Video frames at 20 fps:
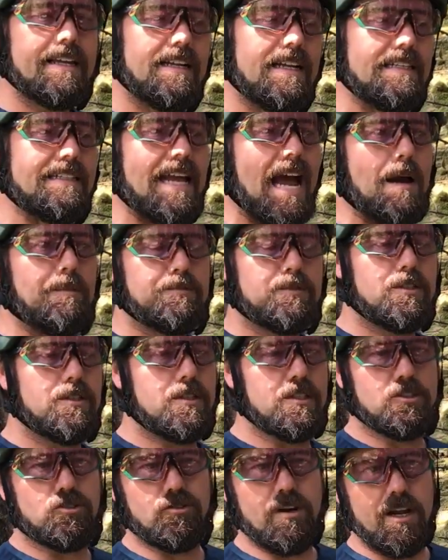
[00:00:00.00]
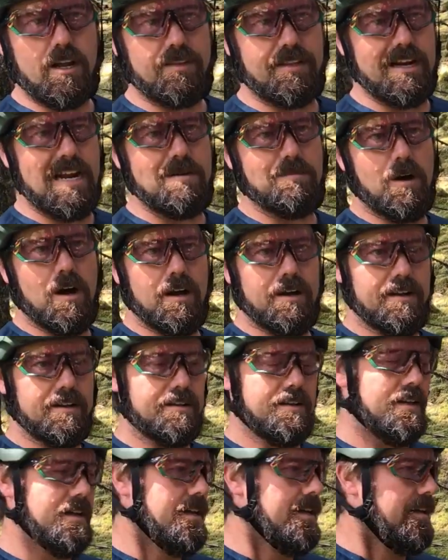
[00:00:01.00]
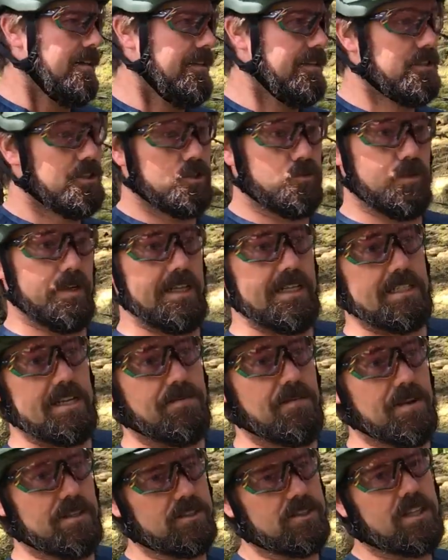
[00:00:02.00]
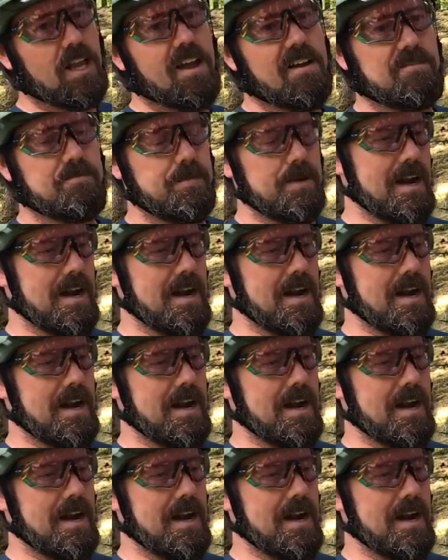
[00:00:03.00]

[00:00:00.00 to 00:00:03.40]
can adapt to the trail that I'm on, and this is really different stuff,